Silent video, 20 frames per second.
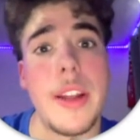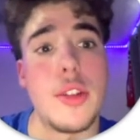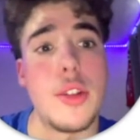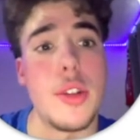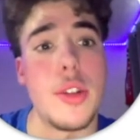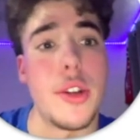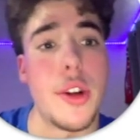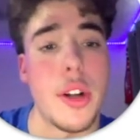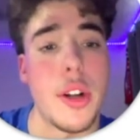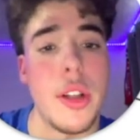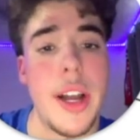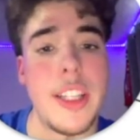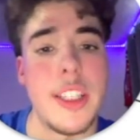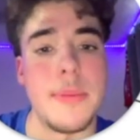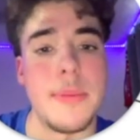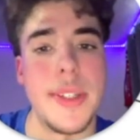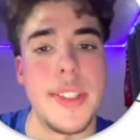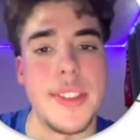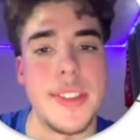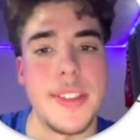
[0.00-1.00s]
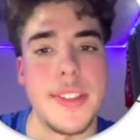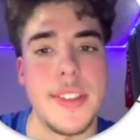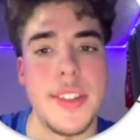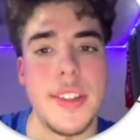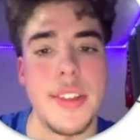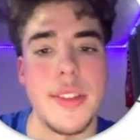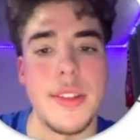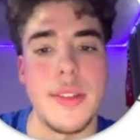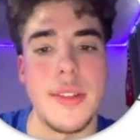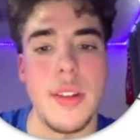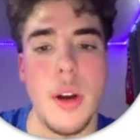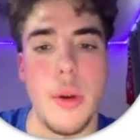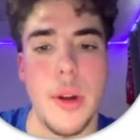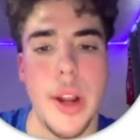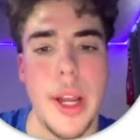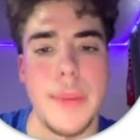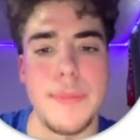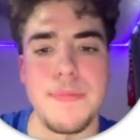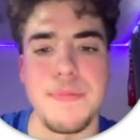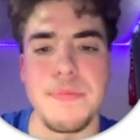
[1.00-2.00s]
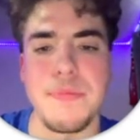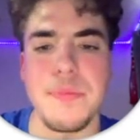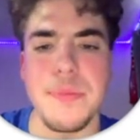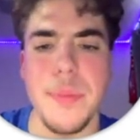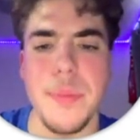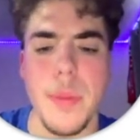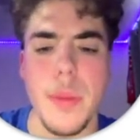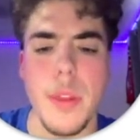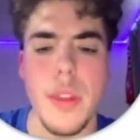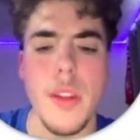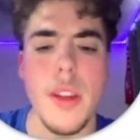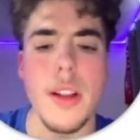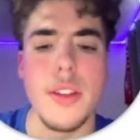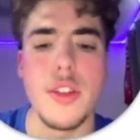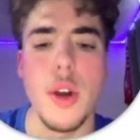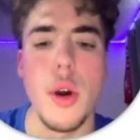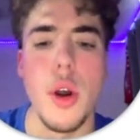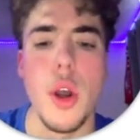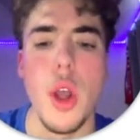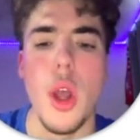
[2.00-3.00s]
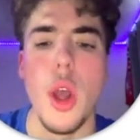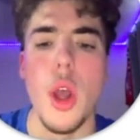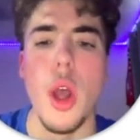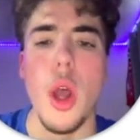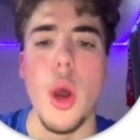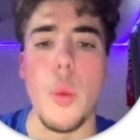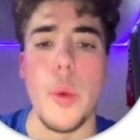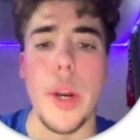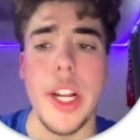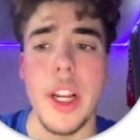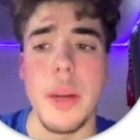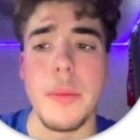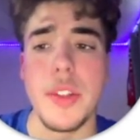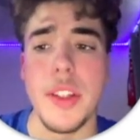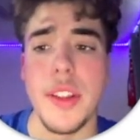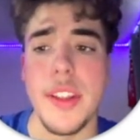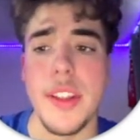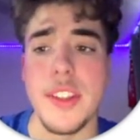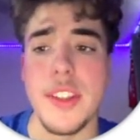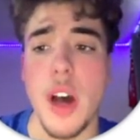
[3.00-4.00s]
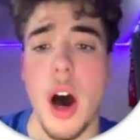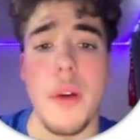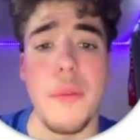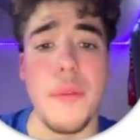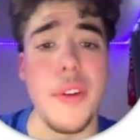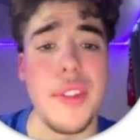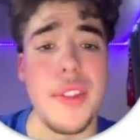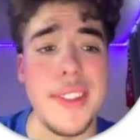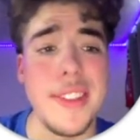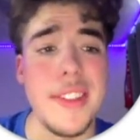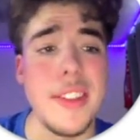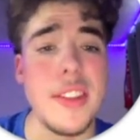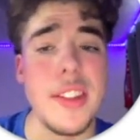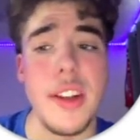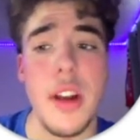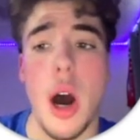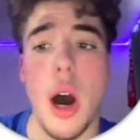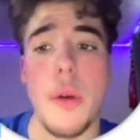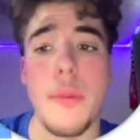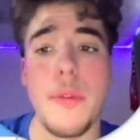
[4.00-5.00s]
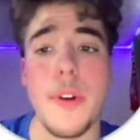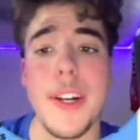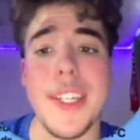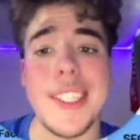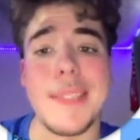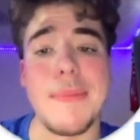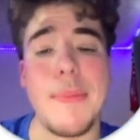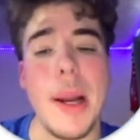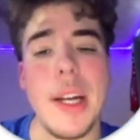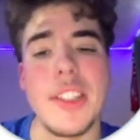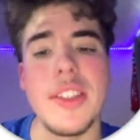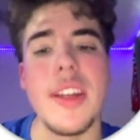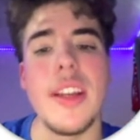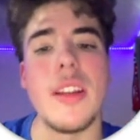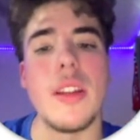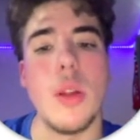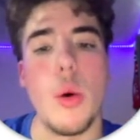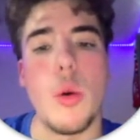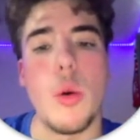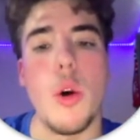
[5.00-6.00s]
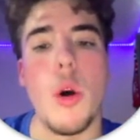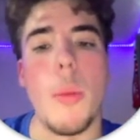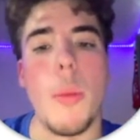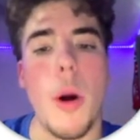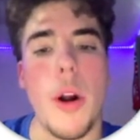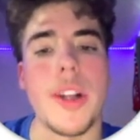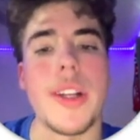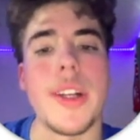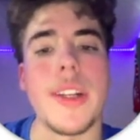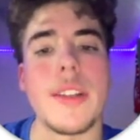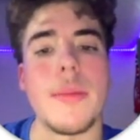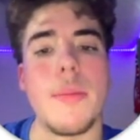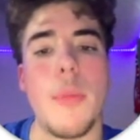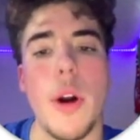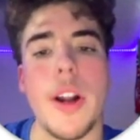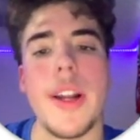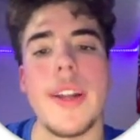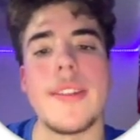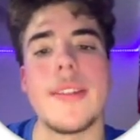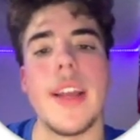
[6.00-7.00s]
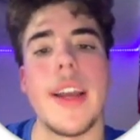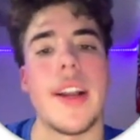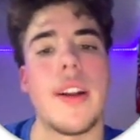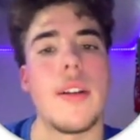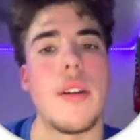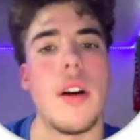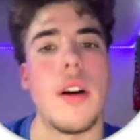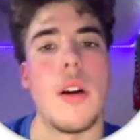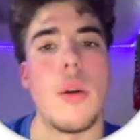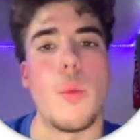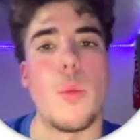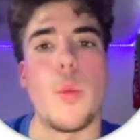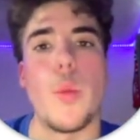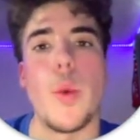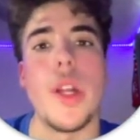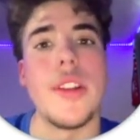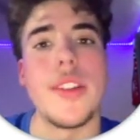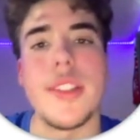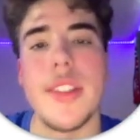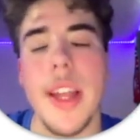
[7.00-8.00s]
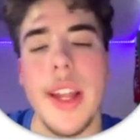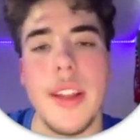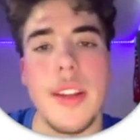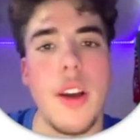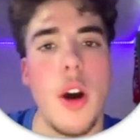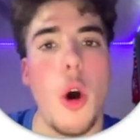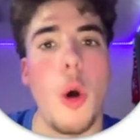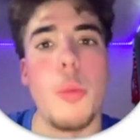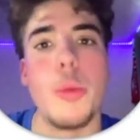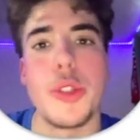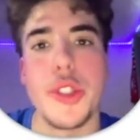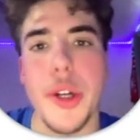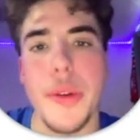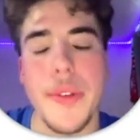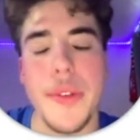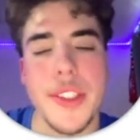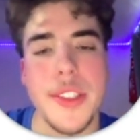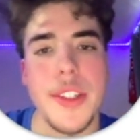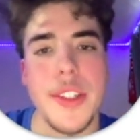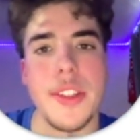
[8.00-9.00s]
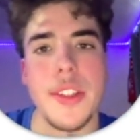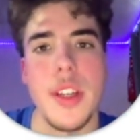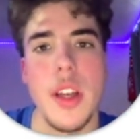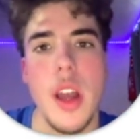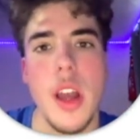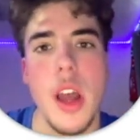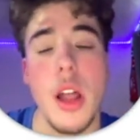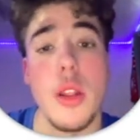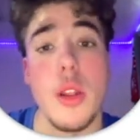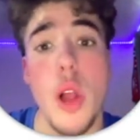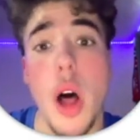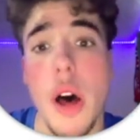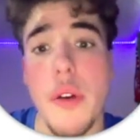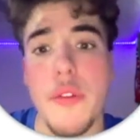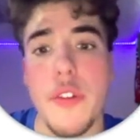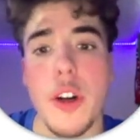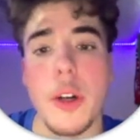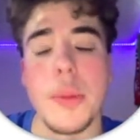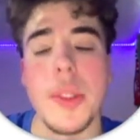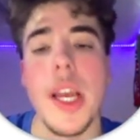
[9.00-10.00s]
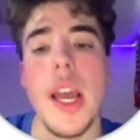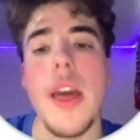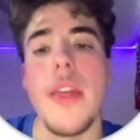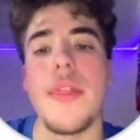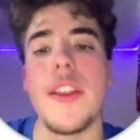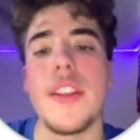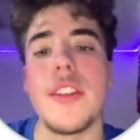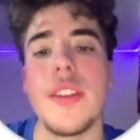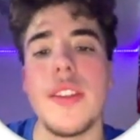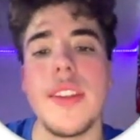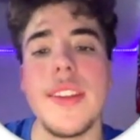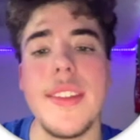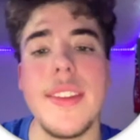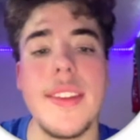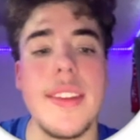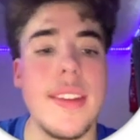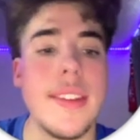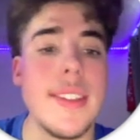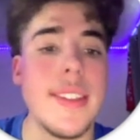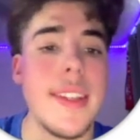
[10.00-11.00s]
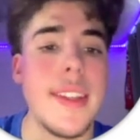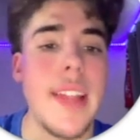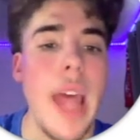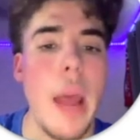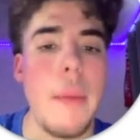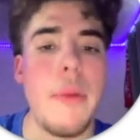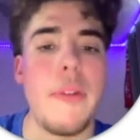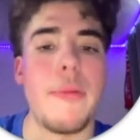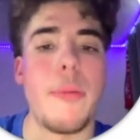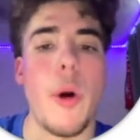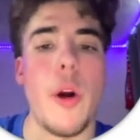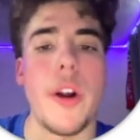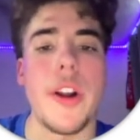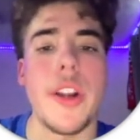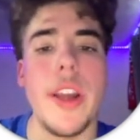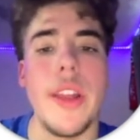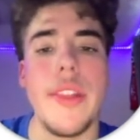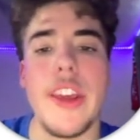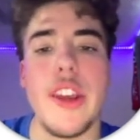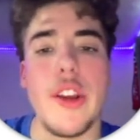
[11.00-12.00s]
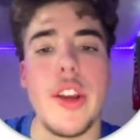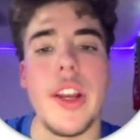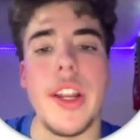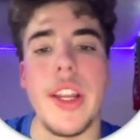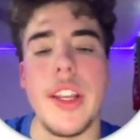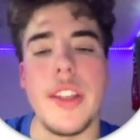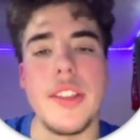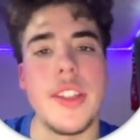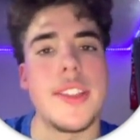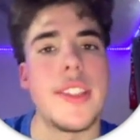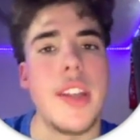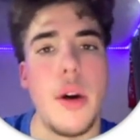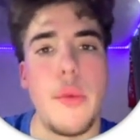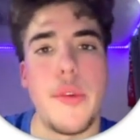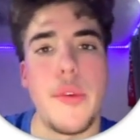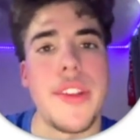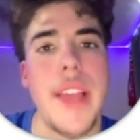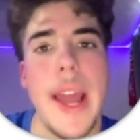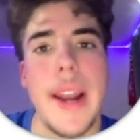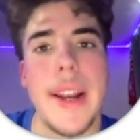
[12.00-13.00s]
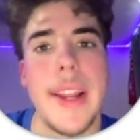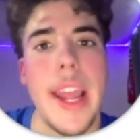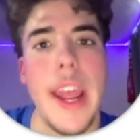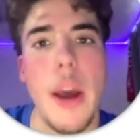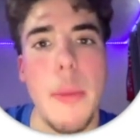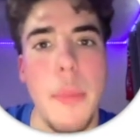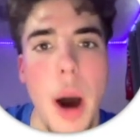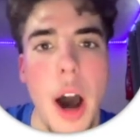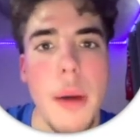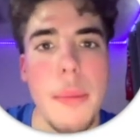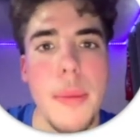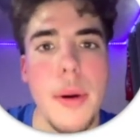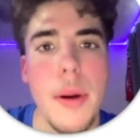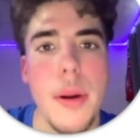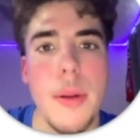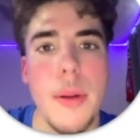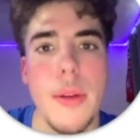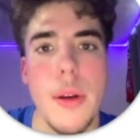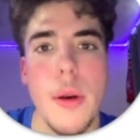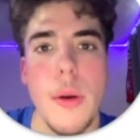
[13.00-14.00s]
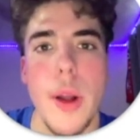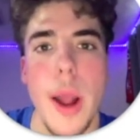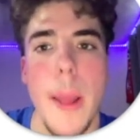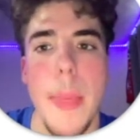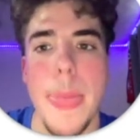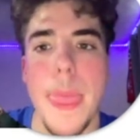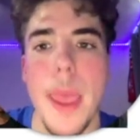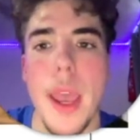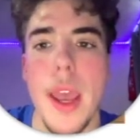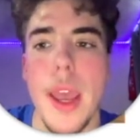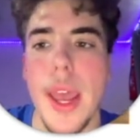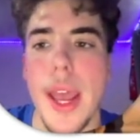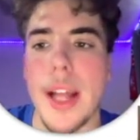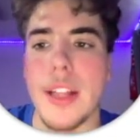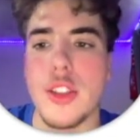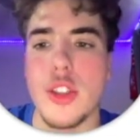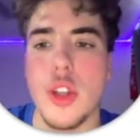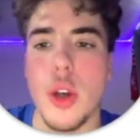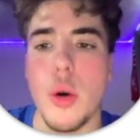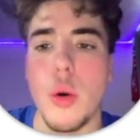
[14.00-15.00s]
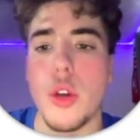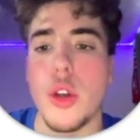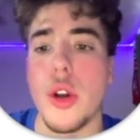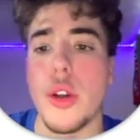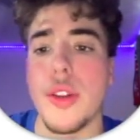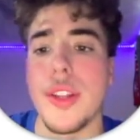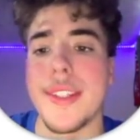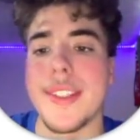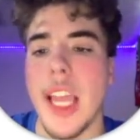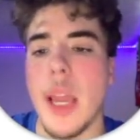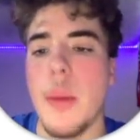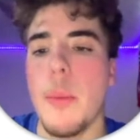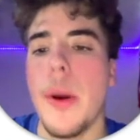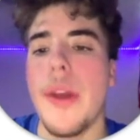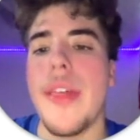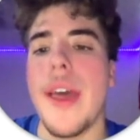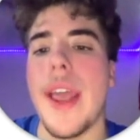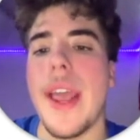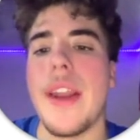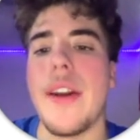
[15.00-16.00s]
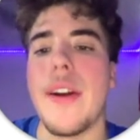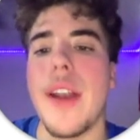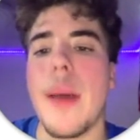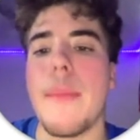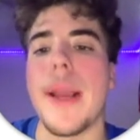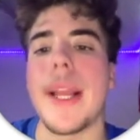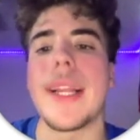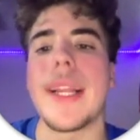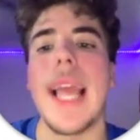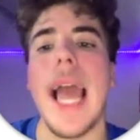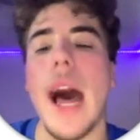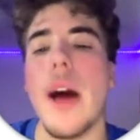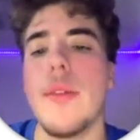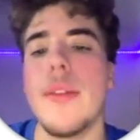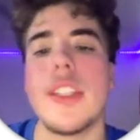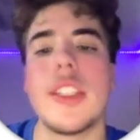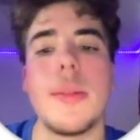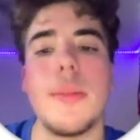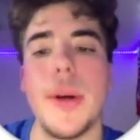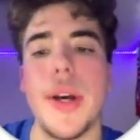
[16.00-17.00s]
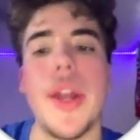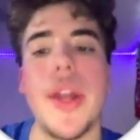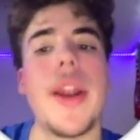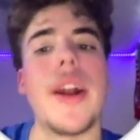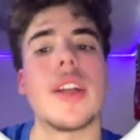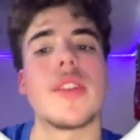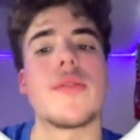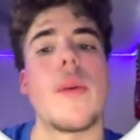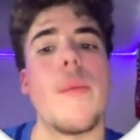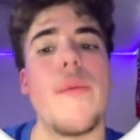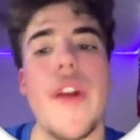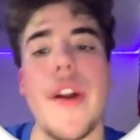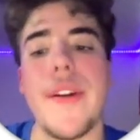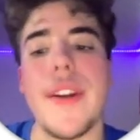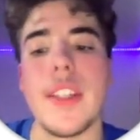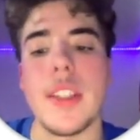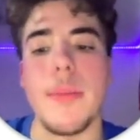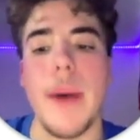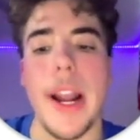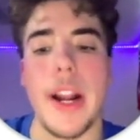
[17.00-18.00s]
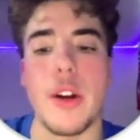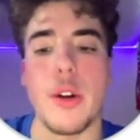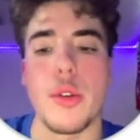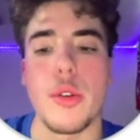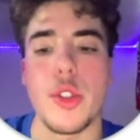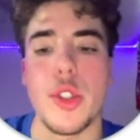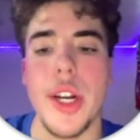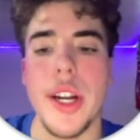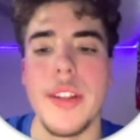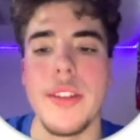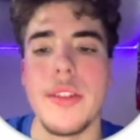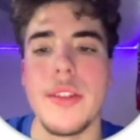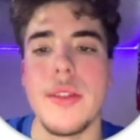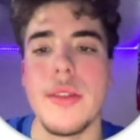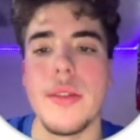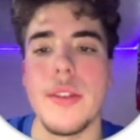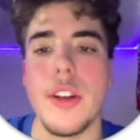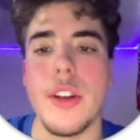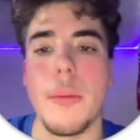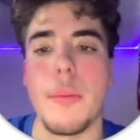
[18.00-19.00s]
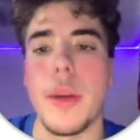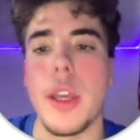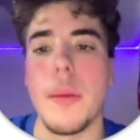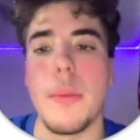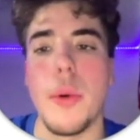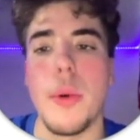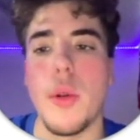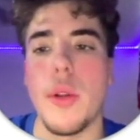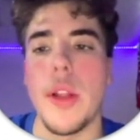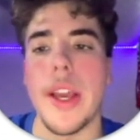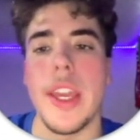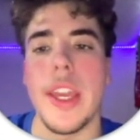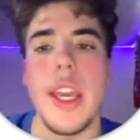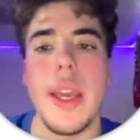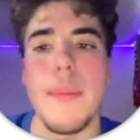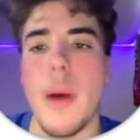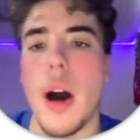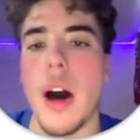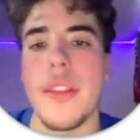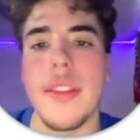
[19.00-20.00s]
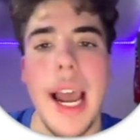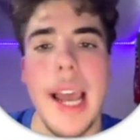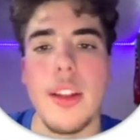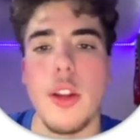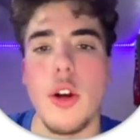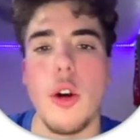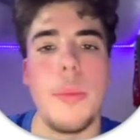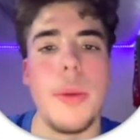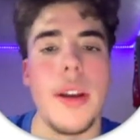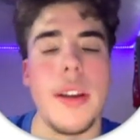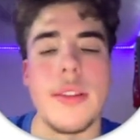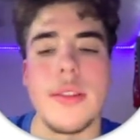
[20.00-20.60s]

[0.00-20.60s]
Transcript: your clients' businesses. Okay. And so when it comes to this offer, this is an offer, especially in local markets, markets like real estate, home services, law firms. This is a type of market that you can easily sell for 10K a pop. Okay. And so, the same way that internet made countless millionaires from various micro trends, people like Iman, Tai Lopez,